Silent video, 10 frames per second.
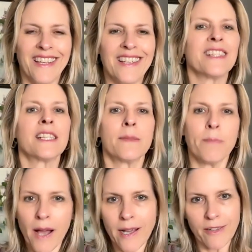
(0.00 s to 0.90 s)
in
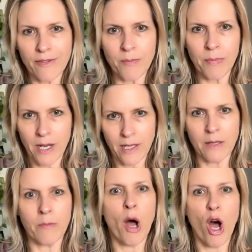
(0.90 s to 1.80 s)
spite of the
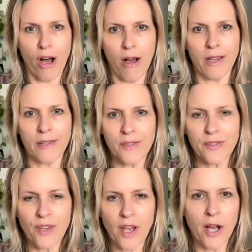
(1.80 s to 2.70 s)
Biden
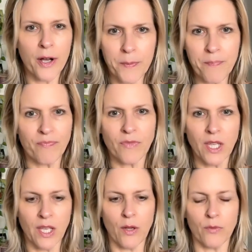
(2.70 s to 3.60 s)
pause.
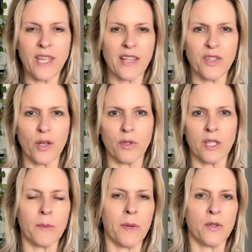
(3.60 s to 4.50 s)
That's only
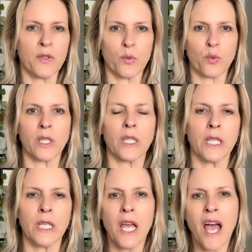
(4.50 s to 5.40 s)
supposed to
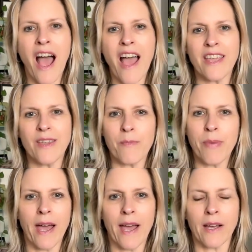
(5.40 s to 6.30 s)
really
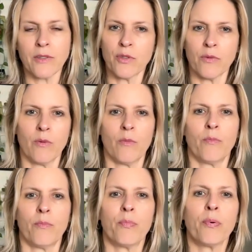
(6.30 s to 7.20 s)
impact
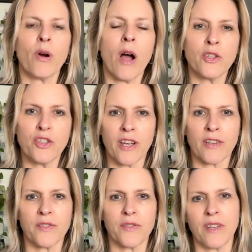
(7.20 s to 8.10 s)

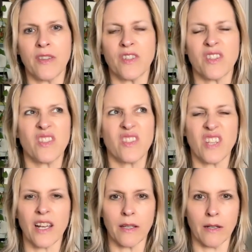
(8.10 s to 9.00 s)
projects in the
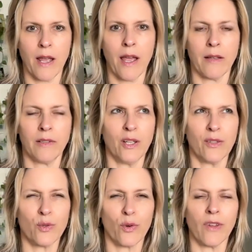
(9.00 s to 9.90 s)
second,
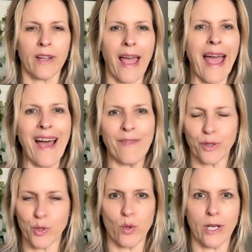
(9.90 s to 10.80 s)
sort of like
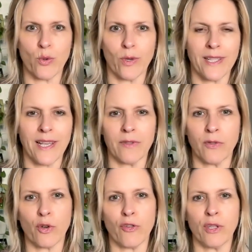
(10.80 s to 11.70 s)
after
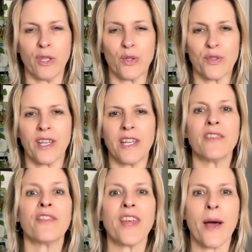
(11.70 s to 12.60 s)
2027 for a few years,
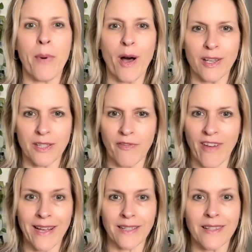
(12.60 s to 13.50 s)
if that pause, in
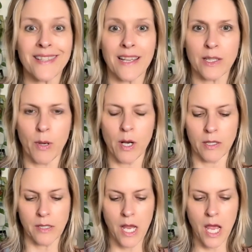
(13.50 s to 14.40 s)
fact, stays a
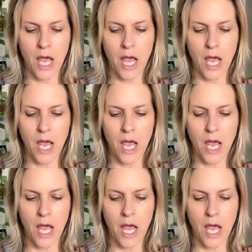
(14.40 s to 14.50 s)
pause.